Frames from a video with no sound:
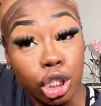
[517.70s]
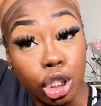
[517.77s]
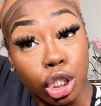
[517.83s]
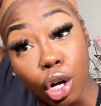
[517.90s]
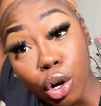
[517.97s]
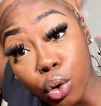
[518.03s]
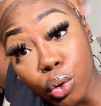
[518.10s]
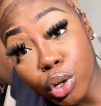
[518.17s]

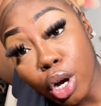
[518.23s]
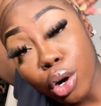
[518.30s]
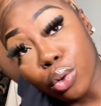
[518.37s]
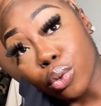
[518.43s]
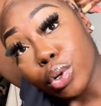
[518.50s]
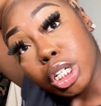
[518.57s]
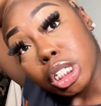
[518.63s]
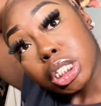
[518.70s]
so don't
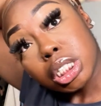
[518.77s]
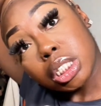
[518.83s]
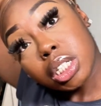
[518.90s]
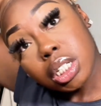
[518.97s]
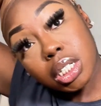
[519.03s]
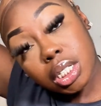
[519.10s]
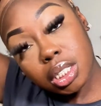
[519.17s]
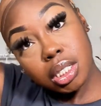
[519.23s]
rush
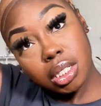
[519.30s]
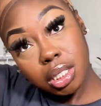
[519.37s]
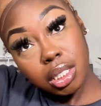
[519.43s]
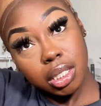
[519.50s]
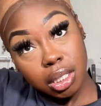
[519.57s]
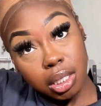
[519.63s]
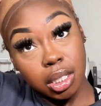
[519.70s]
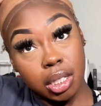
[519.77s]

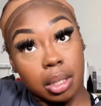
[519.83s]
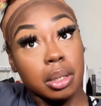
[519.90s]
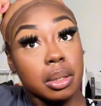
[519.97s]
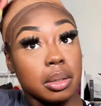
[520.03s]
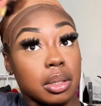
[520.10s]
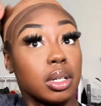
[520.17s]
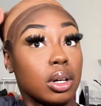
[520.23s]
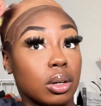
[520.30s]

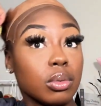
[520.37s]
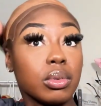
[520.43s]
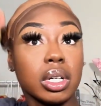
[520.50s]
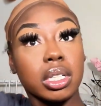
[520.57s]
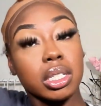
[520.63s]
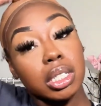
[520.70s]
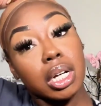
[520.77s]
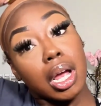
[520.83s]
don't
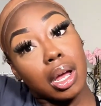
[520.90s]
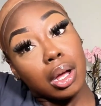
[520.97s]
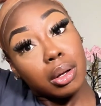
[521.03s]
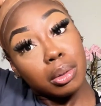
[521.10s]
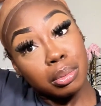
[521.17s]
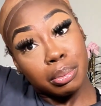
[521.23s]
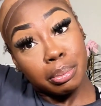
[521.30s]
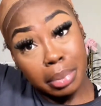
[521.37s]
rush y'all
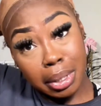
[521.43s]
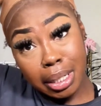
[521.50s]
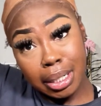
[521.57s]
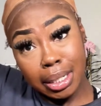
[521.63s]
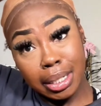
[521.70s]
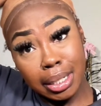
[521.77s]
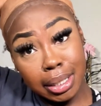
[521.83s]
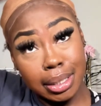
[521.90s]

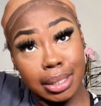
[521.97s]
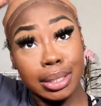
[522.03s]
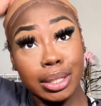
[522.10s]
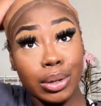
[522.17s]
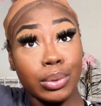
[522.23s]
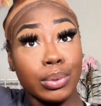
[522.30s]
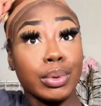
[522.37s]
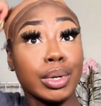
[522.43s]
please
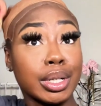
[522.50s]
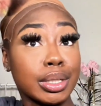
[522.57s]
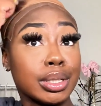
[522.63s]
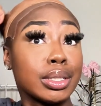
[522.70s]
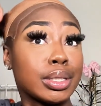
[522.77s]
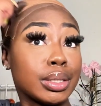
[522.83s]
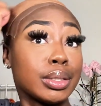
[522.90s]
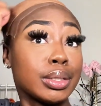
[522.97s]
don't rush